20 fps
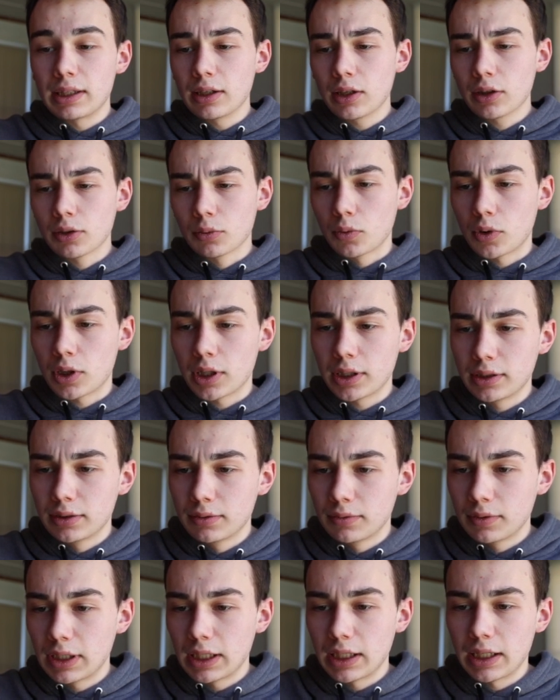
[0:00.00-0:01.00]
the other one,
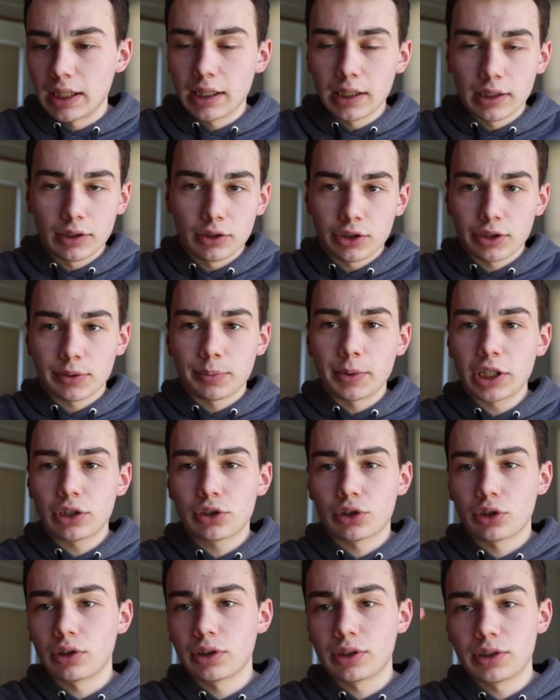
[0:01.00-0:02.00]
and just make
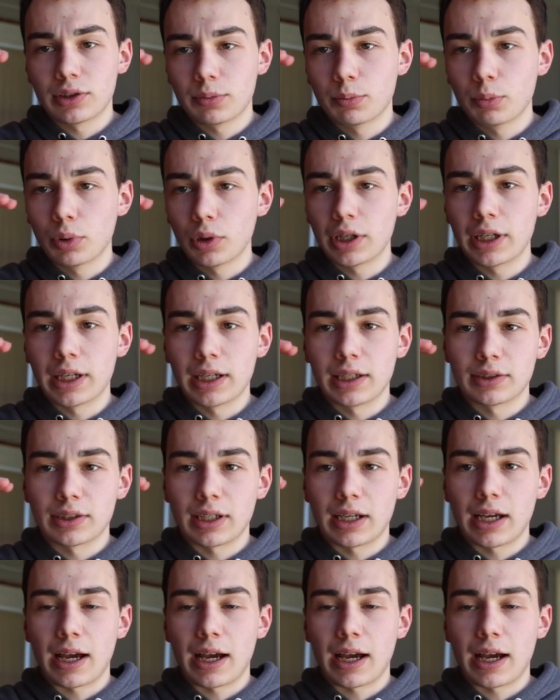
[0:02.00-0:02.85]
sure it's put as